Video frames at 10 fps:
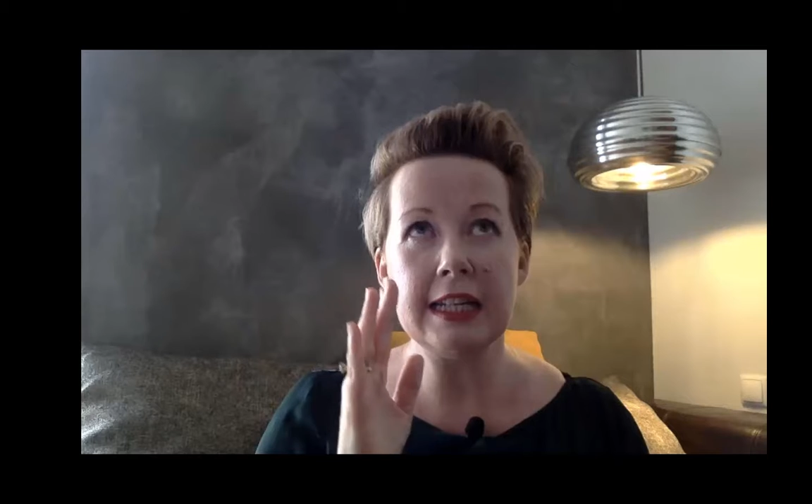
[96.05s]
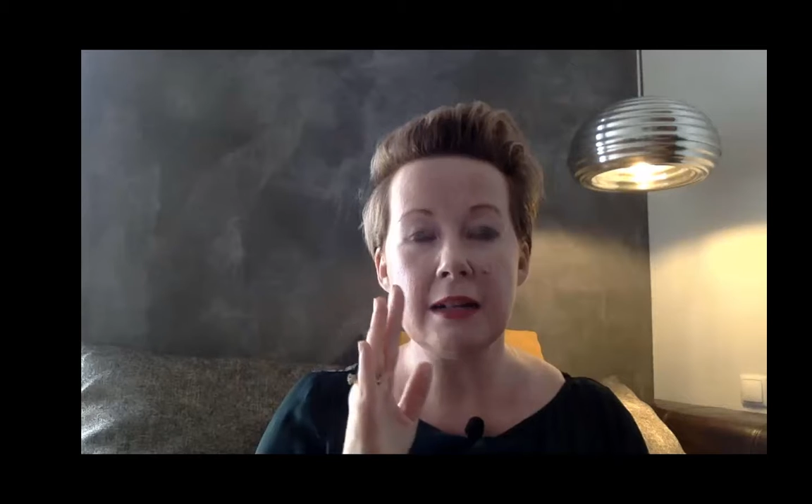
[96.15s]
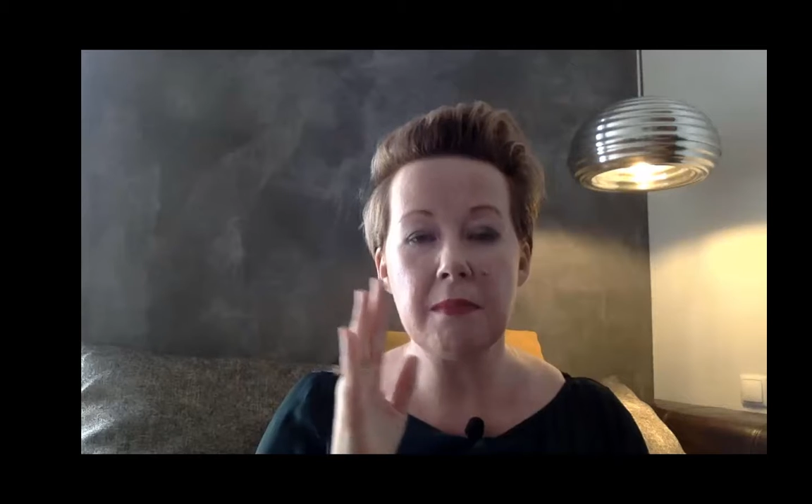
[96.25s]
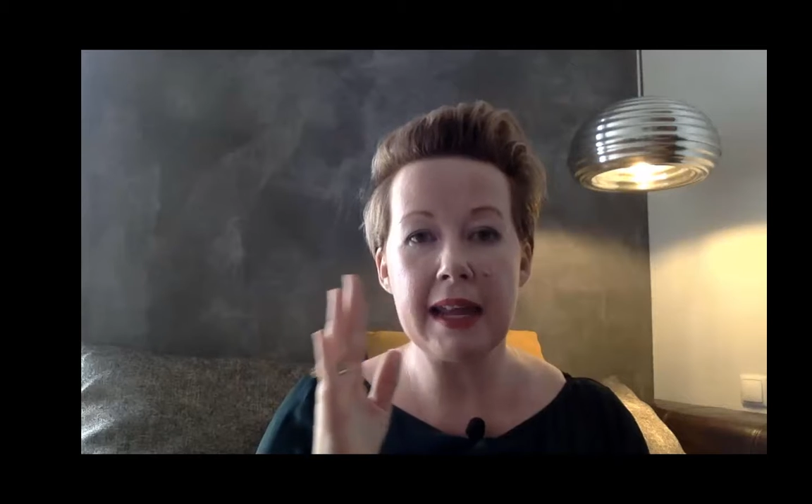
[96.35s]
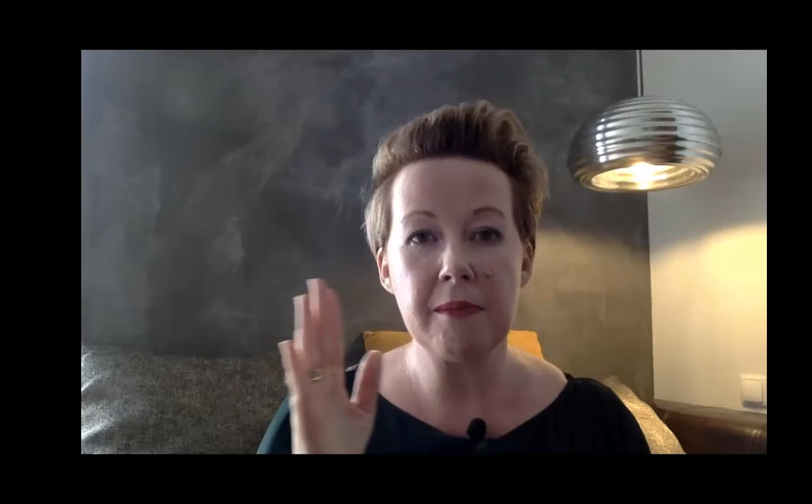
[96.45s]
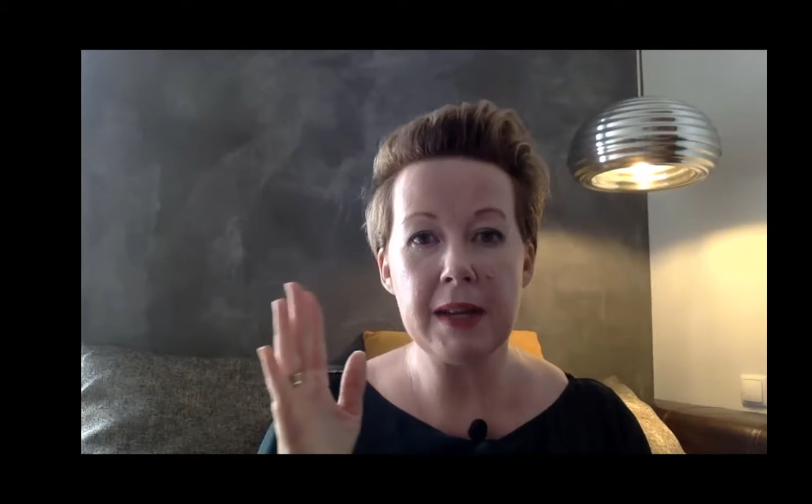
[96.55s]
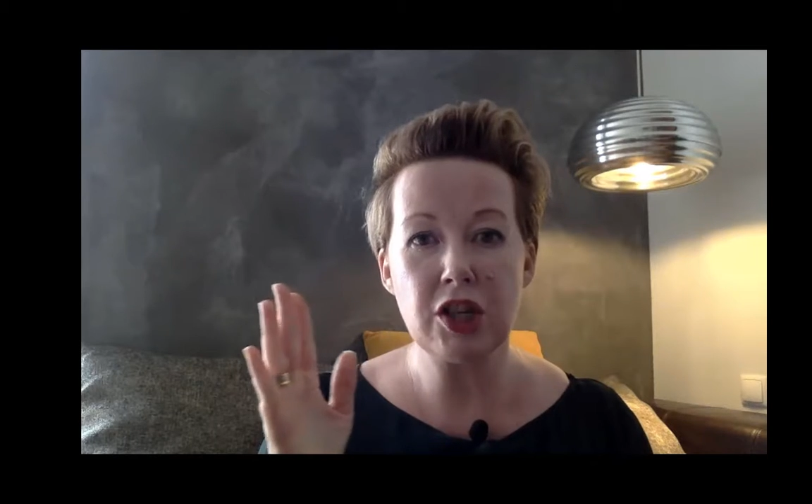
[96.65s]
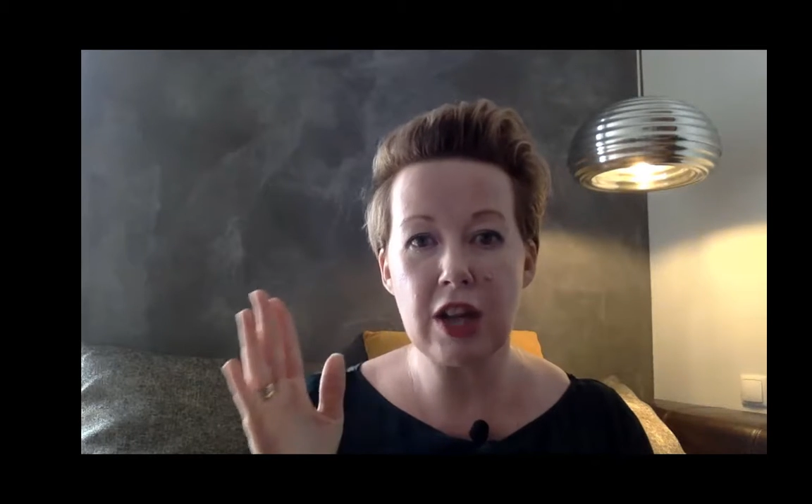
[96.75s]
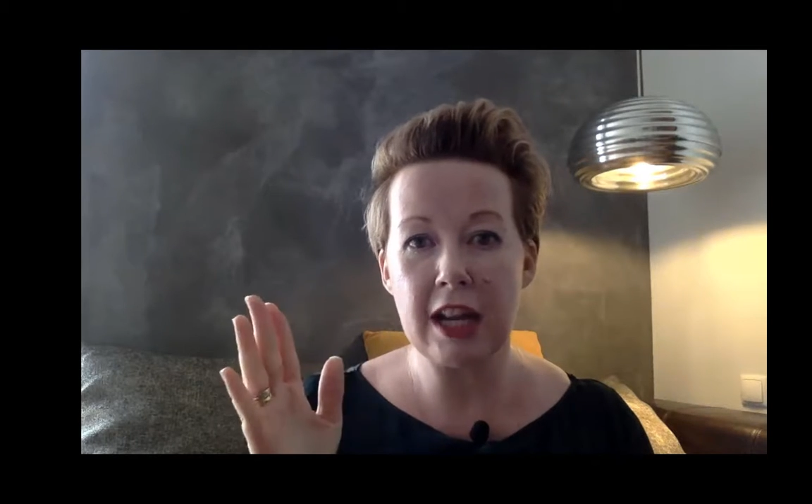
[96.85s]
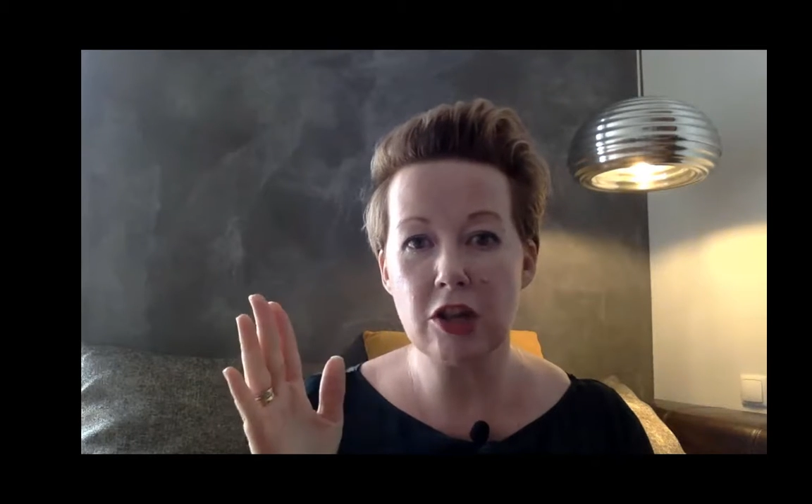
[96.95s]
did make me
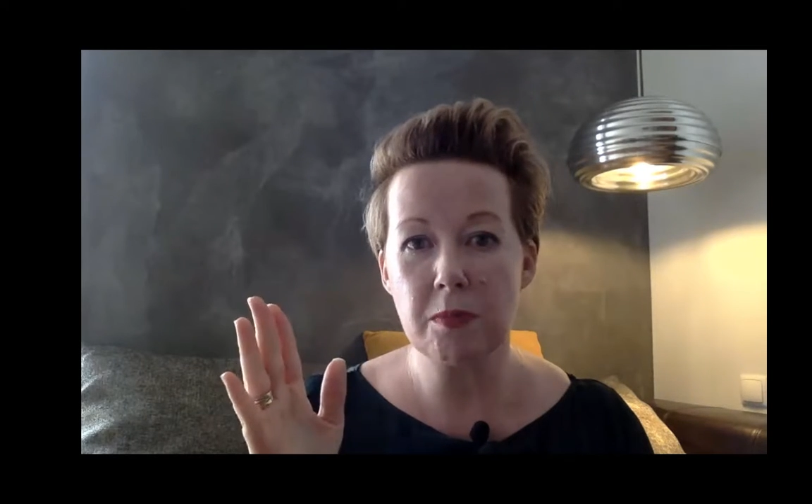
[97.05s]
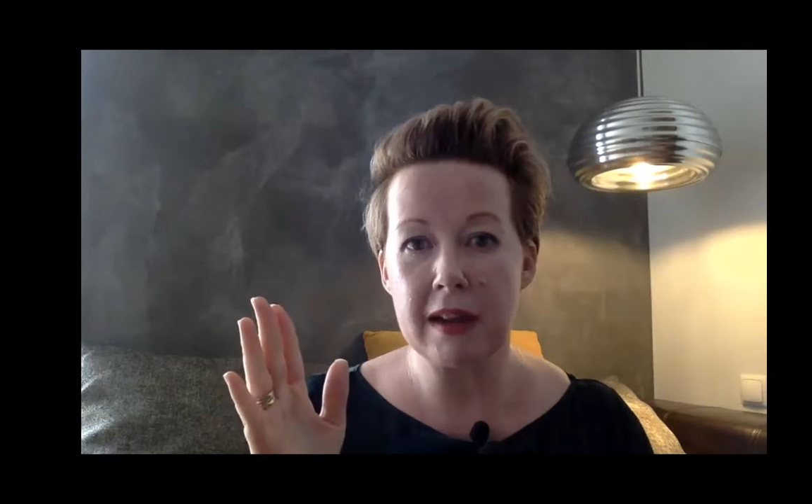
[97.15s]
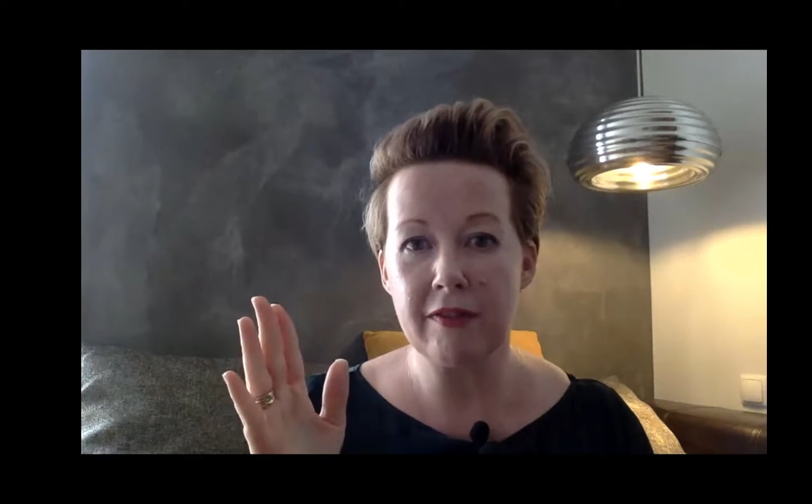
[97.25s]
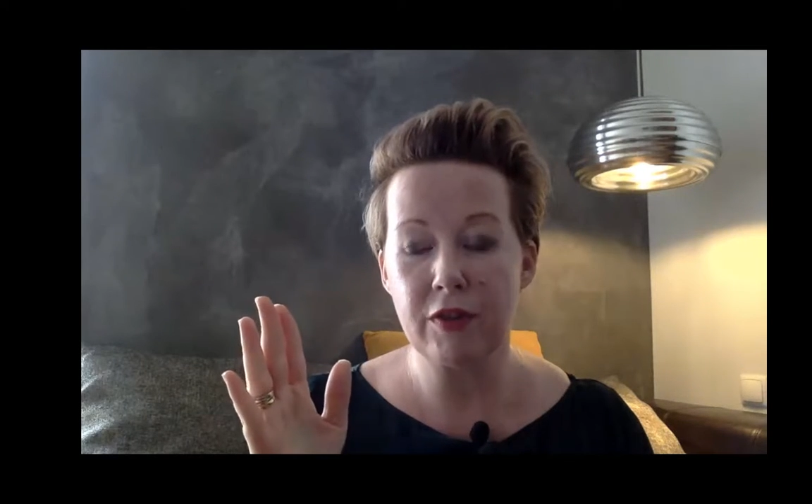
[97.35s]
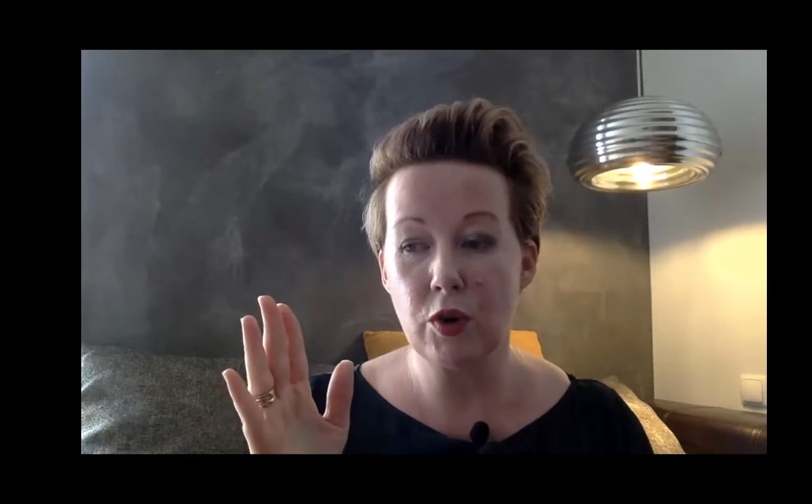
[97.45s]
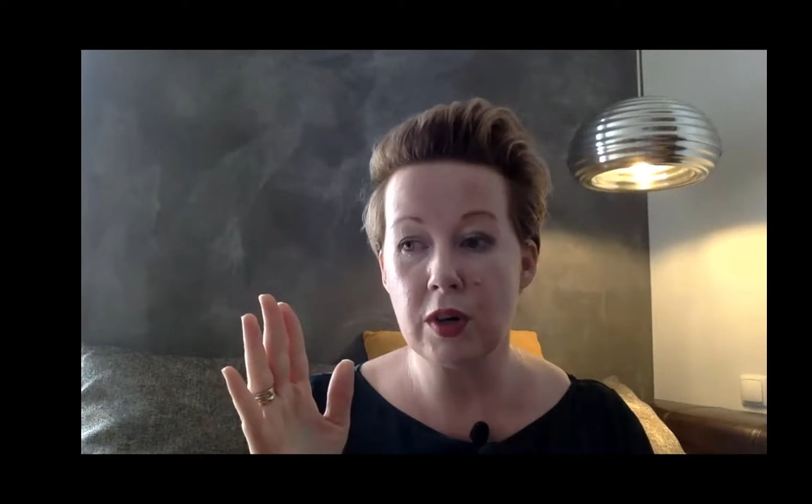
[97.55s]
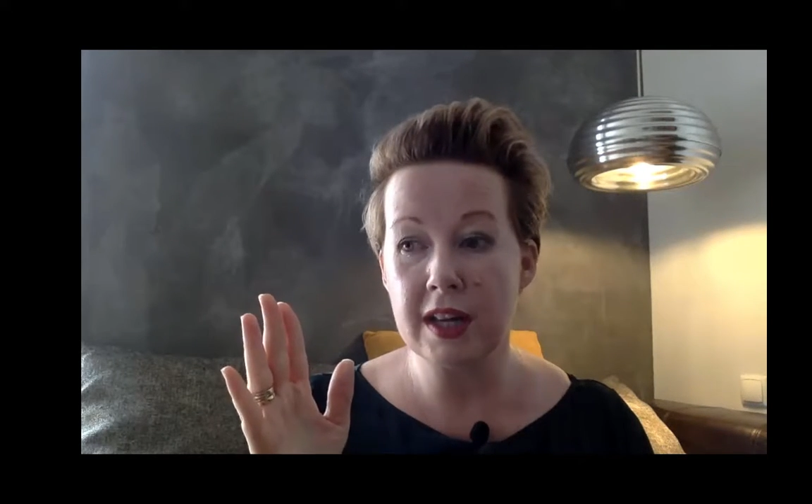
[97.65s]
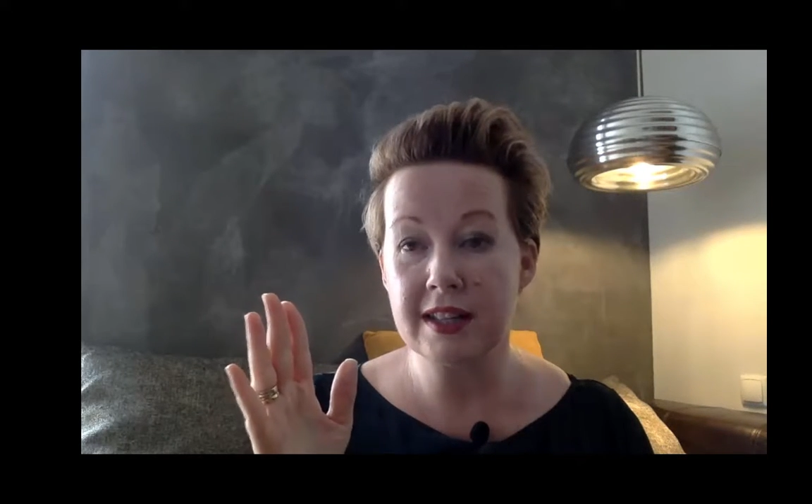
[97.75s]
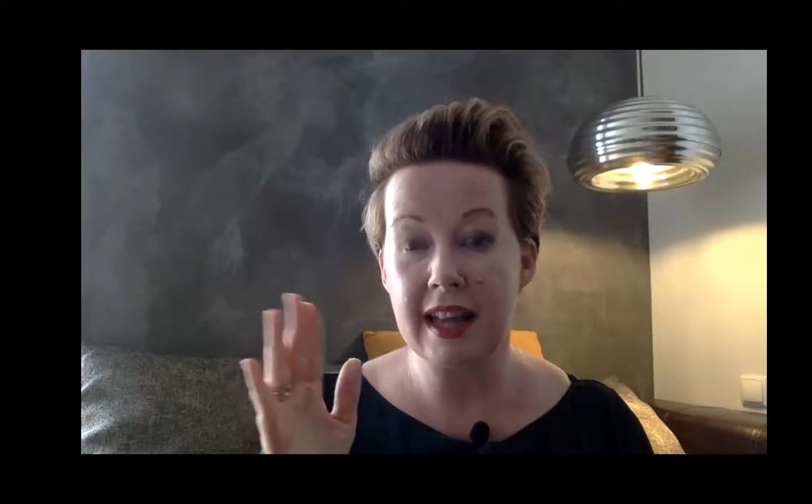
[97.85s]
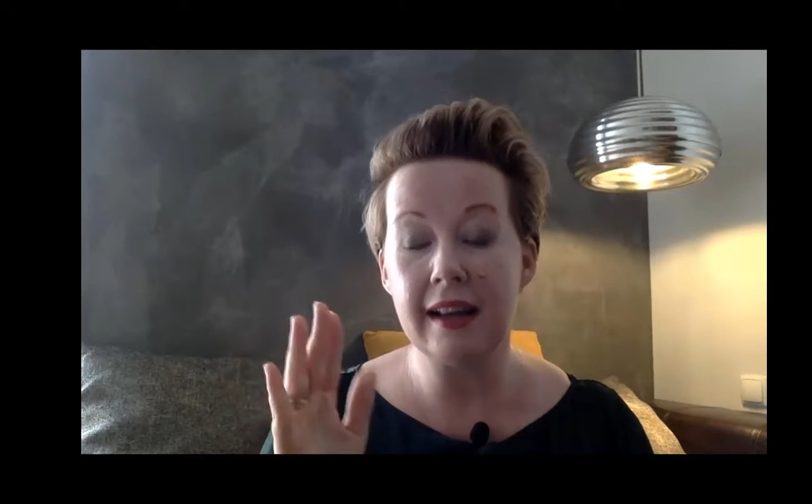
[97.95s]
change my
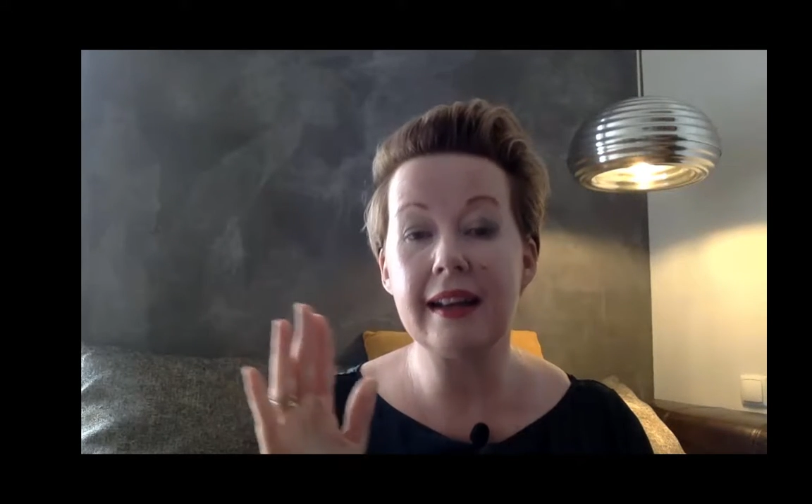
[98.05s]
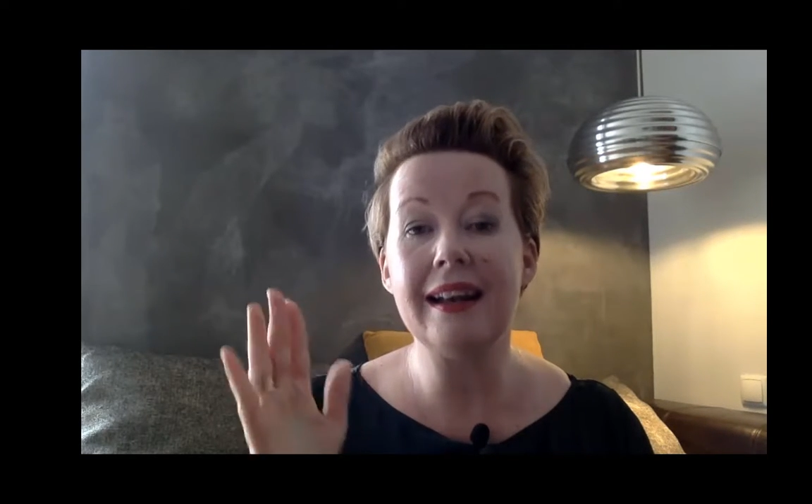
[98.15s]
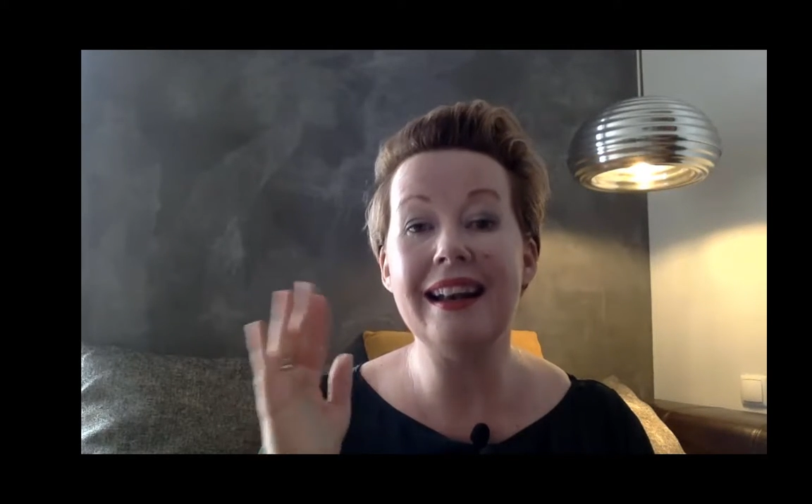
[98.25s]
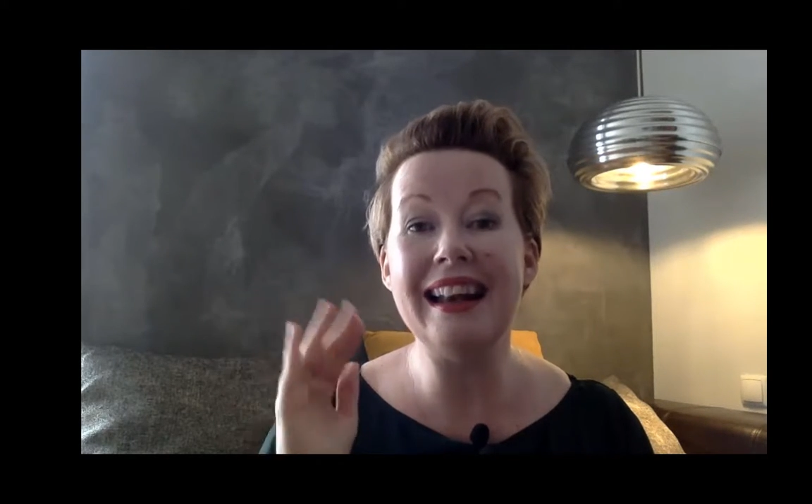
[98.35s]
focus and it